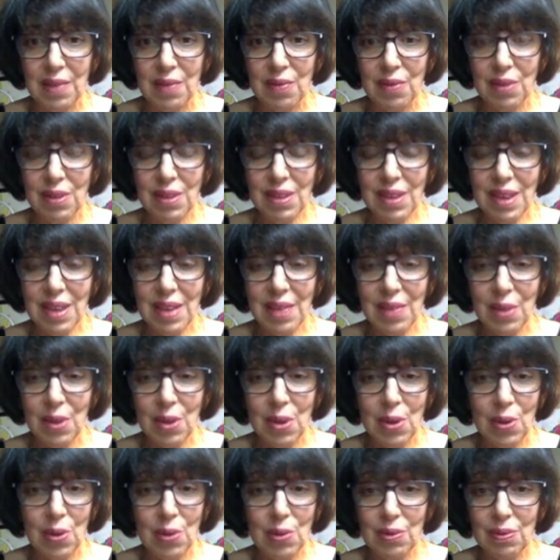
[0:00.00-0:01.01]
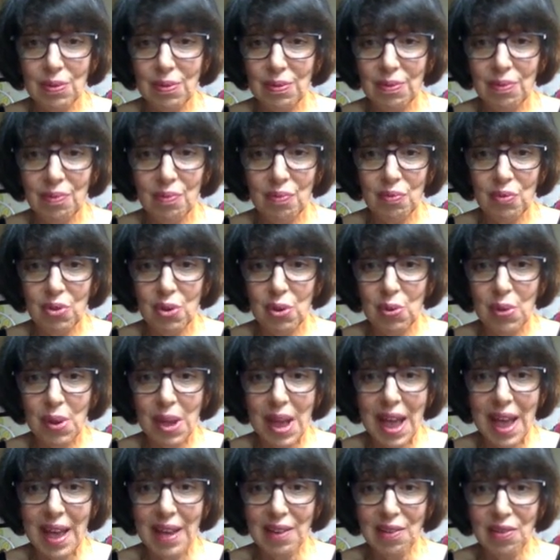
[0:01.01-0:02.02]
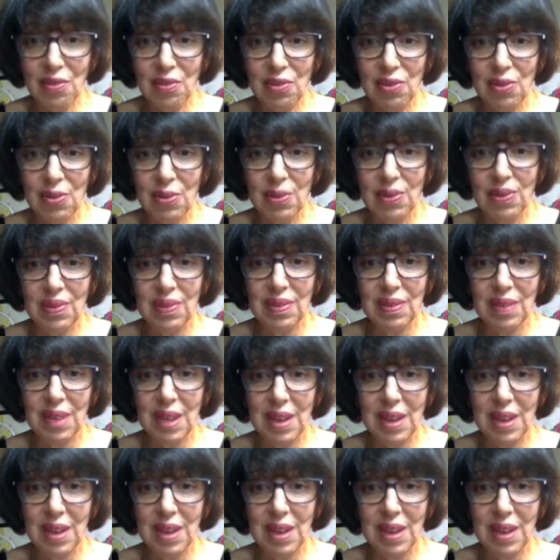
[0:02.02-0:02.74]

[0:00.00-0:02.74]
really have a whole new attitudes,